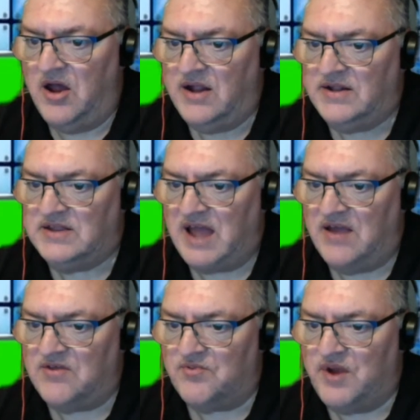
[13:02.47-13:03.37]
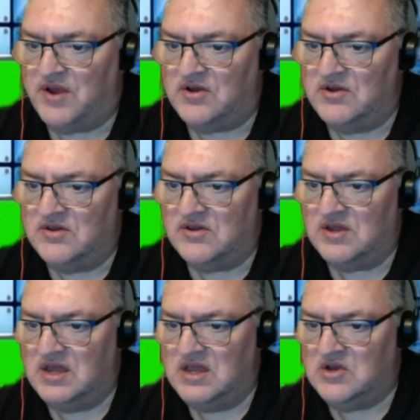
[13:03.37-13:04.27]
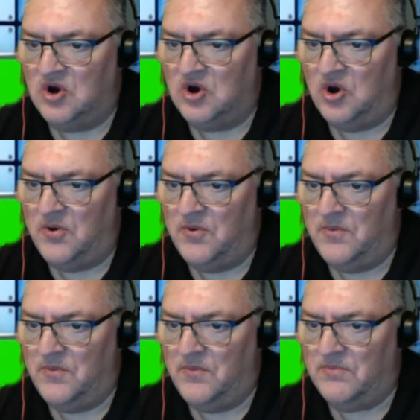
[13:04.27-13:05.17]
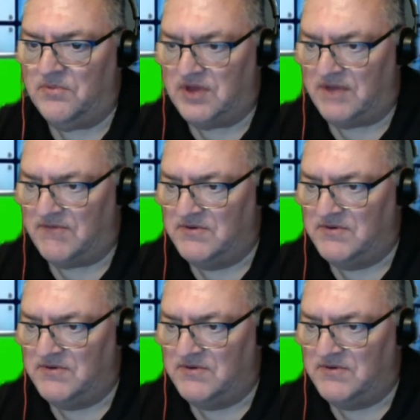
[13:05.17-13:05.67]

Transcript: Daz reckons he got 7.